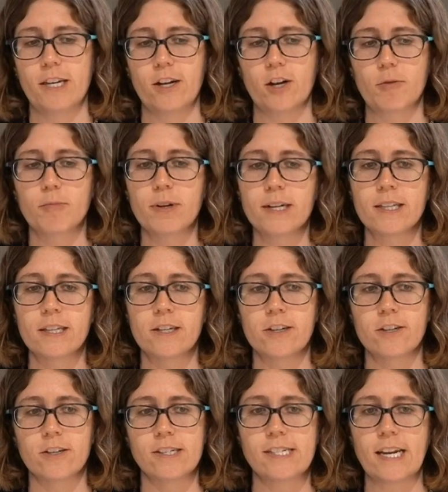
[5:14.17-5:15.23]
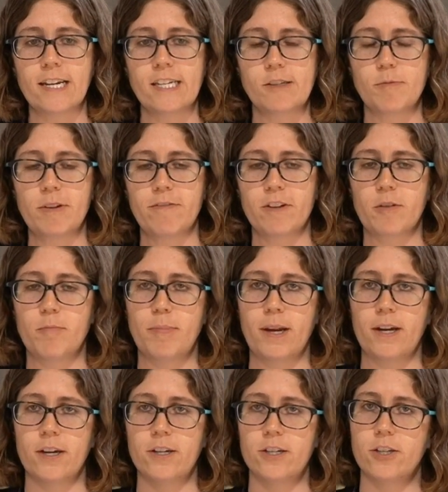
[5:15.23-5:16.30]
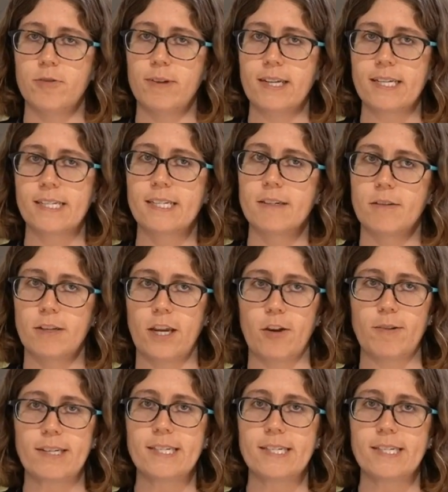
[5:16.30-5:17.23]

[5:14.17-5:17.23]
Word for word: in our preclinical studies, we've compared doing you know,